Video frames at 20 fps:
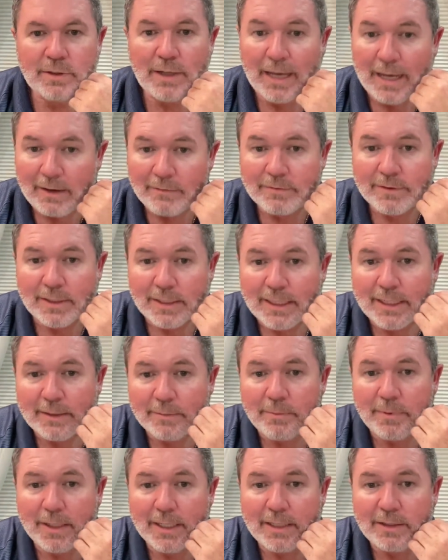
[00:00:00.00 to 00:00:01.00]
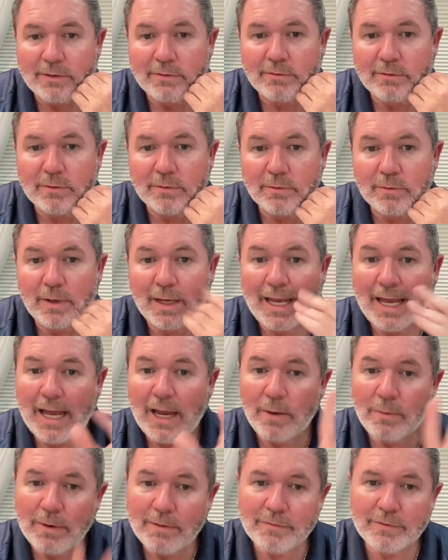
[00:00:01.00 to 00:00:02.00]
You have to let it play through.
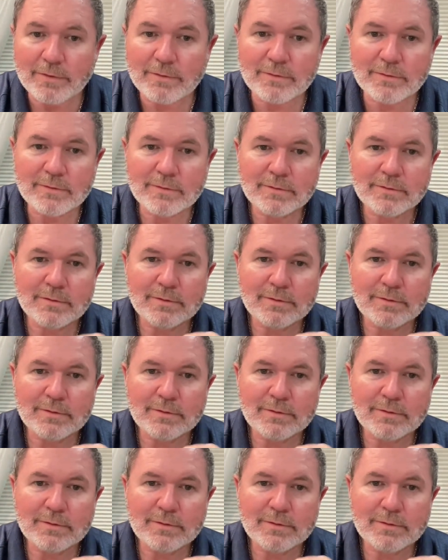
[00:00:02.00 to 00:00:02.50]
However,